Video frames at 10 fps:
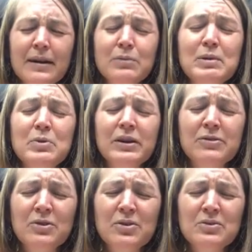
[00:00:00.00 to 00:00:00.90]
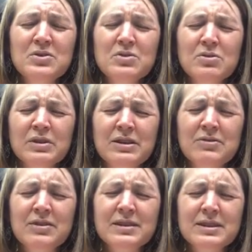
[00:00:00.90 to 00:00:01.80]
God, we pray for those who
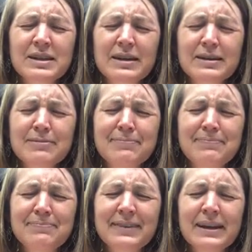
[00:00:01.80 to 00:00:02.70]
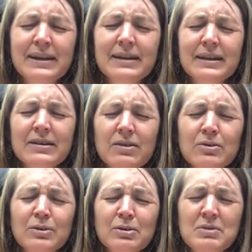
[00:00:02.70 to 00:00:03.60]
grieve this day. In
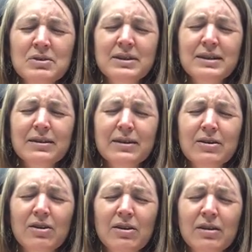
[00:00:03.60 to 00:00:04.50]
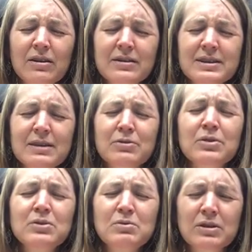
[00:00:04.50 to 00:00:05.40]
our own community, there are
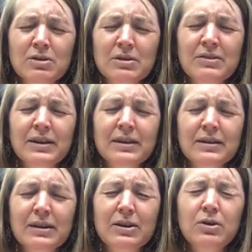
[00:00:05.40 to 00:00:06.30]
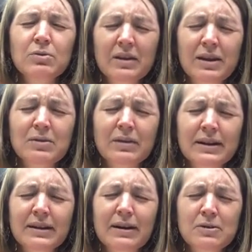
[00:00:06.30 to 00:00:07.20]
several who are grieving acutely
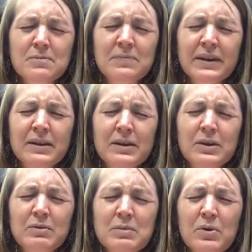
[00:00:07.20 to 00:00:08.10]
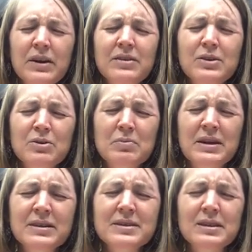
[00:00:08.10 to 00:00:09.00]
right now. We pray that your
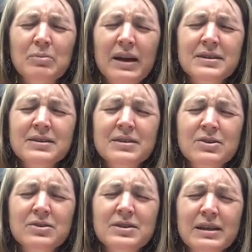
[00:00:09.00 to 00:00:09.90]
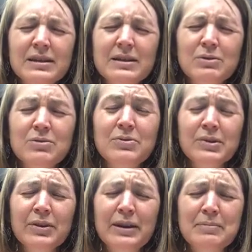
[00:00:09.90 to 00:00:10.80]
peace that passes understanding would
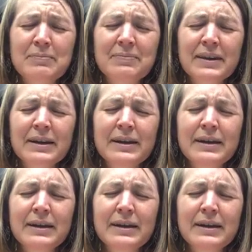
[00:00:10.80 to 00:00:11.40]
fill them.